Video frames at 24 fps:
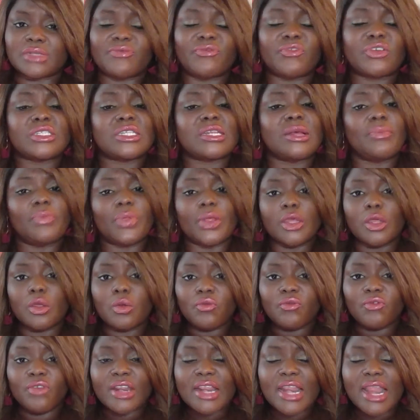for something
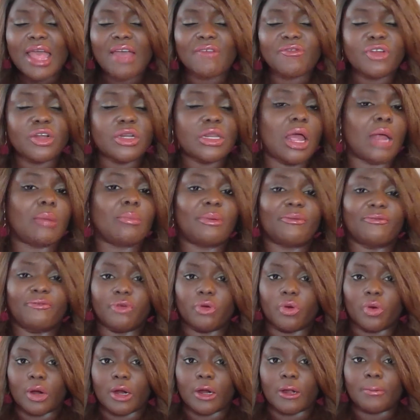you've never done
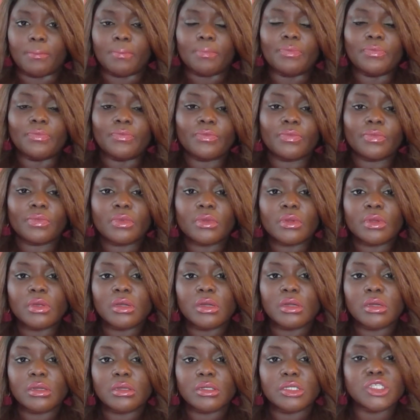before,
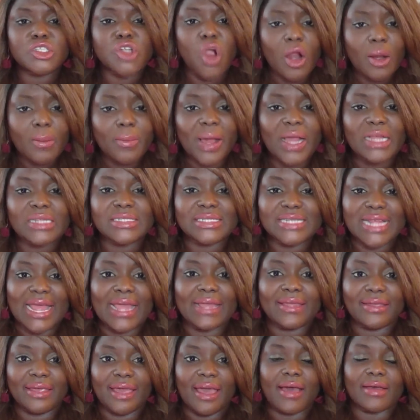start by
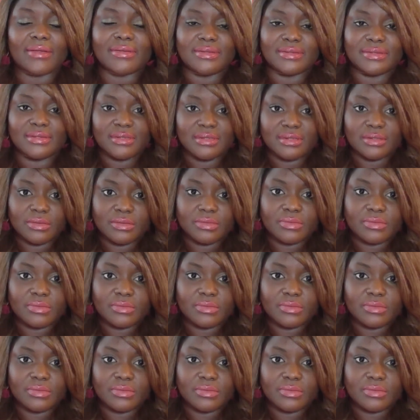saying yes.